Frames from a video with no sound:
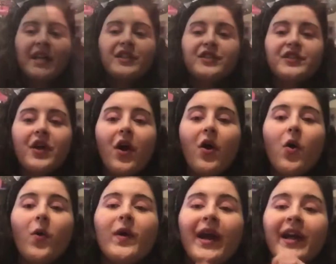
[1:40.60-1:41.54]

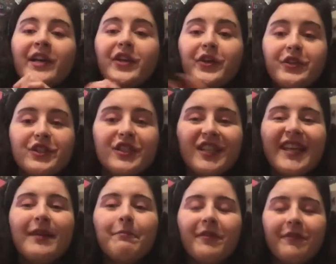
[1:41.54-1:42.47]
So
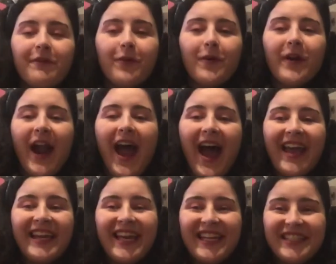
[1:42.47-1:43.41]
usually before I
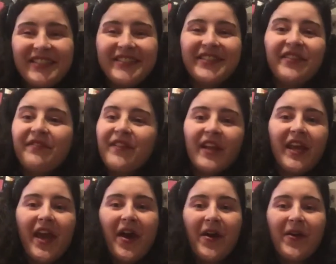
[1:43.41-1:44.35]
get into the
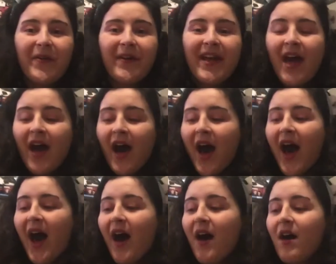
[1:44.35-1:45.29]
video,
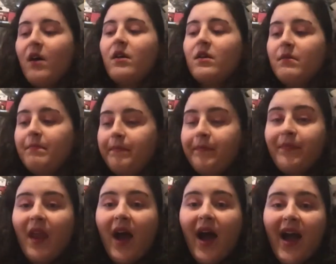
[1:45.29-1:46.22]

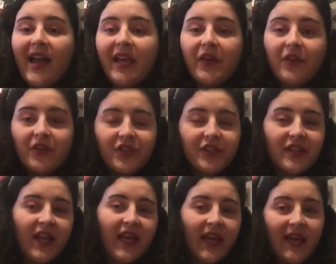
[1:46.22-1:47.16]
I
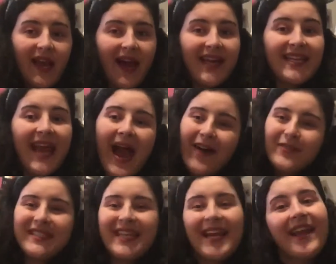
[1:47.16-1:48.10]
usually
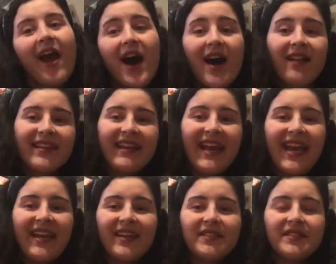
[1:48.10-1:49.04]
announce any
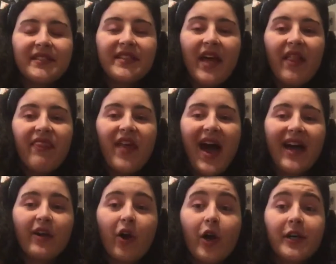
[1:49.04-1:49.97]
holidays
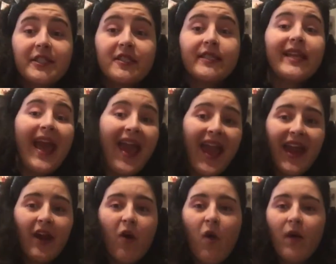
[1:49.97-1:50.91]
that are
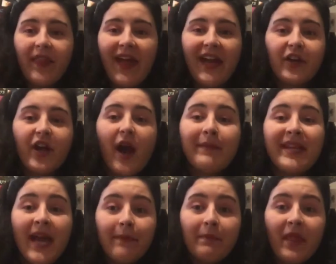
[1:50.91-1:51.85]
today or that are coming
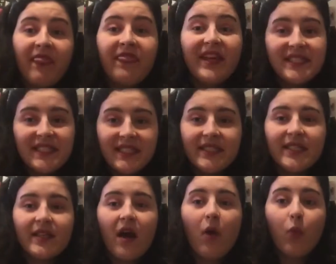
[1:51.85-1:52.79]
up this
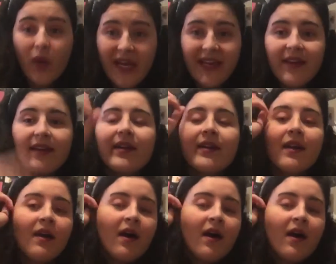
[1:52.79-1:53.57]
week.